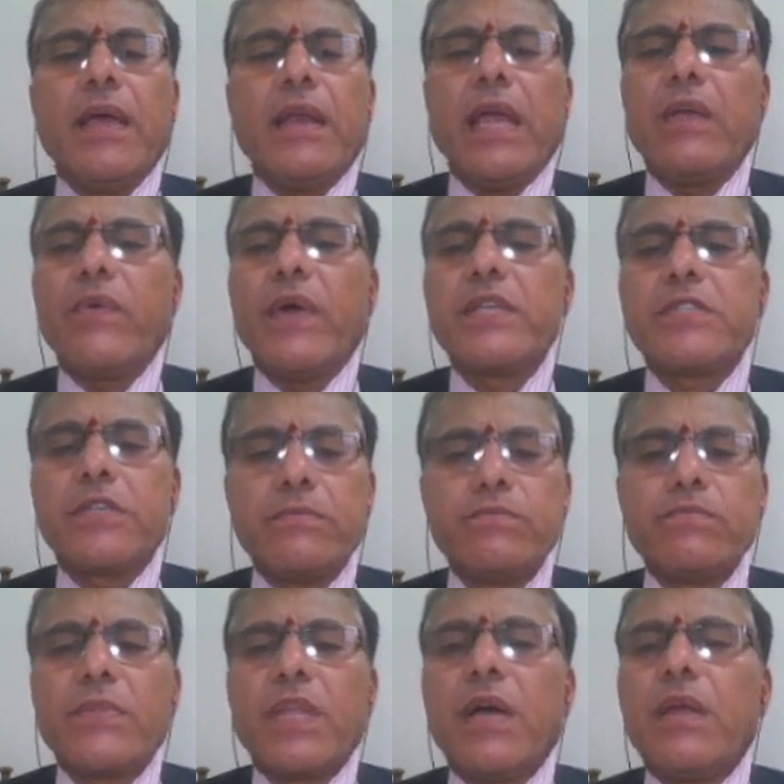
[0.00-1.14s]
Likewise
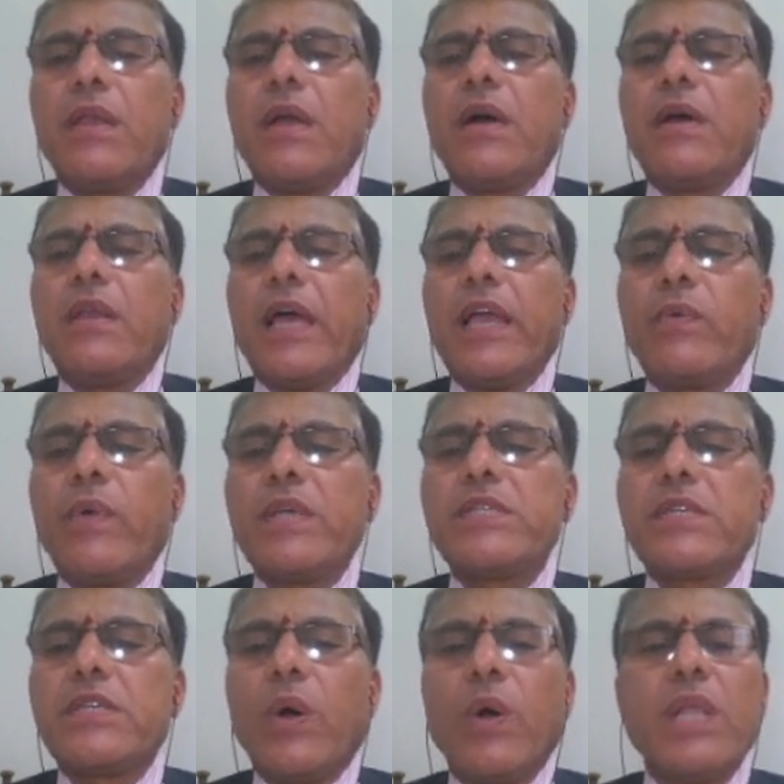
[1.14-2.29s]

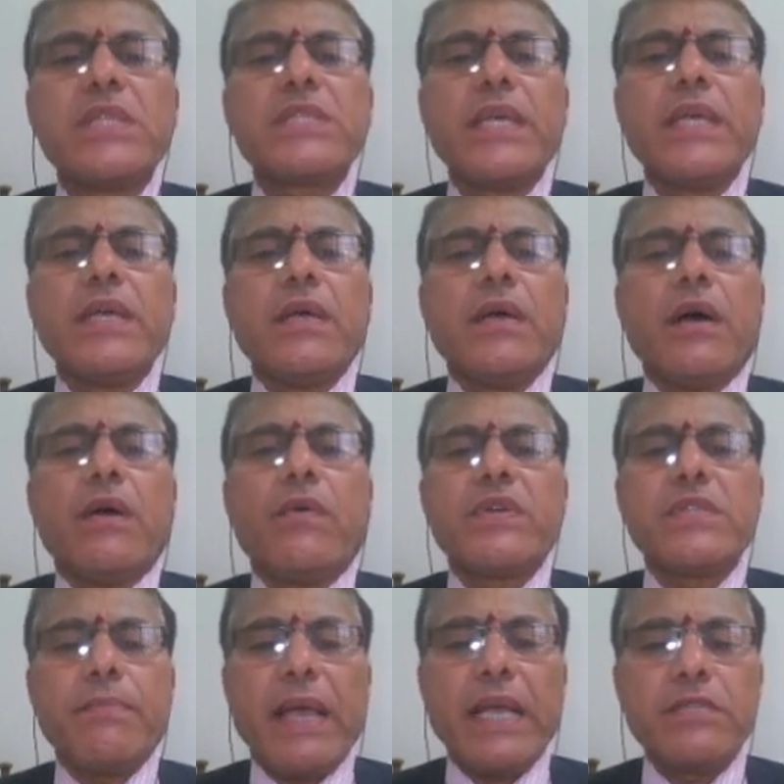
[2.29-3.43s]
now I'll see what
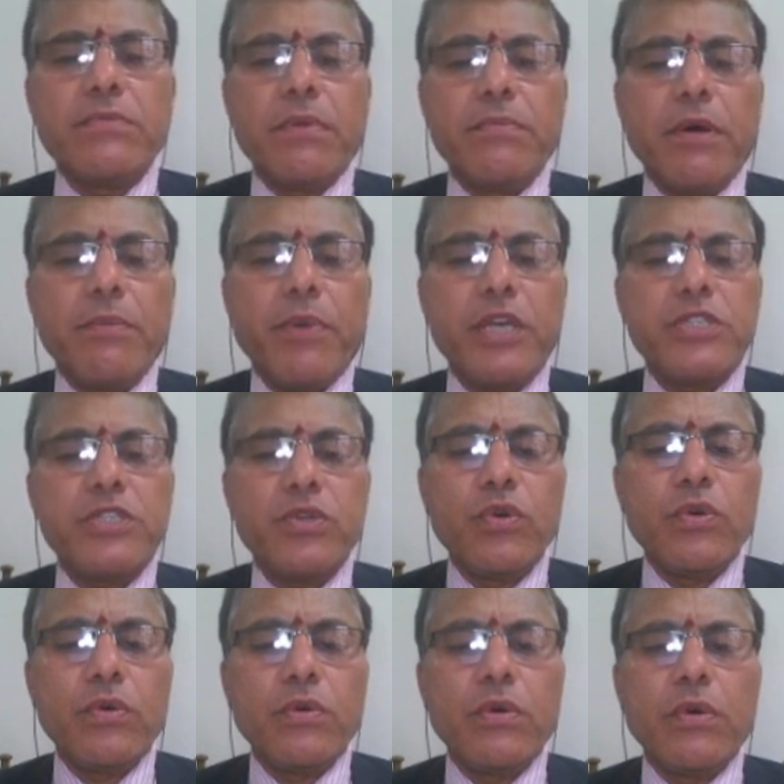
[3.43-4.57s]
is the maximum positive
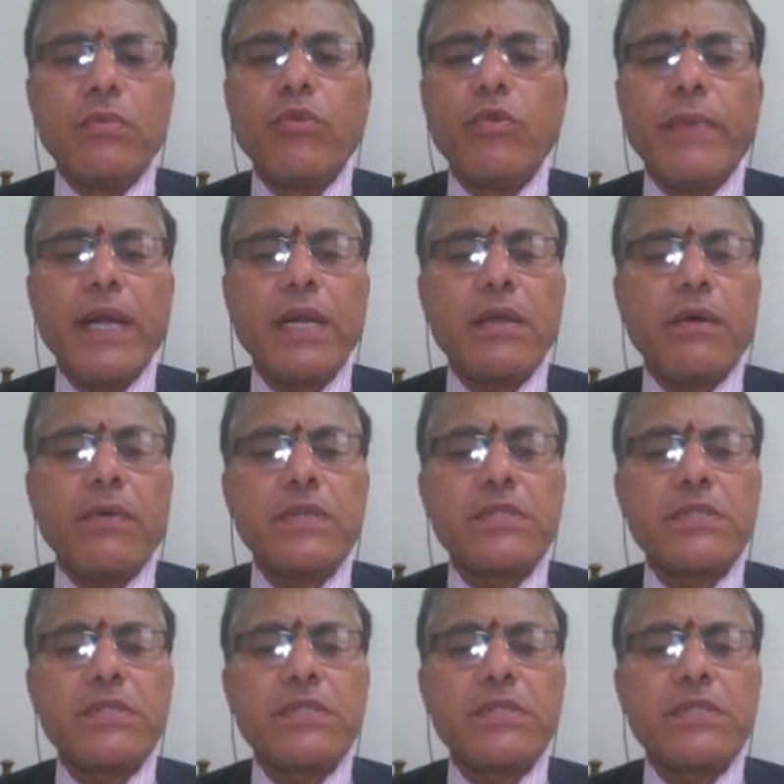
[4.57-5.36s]
movement.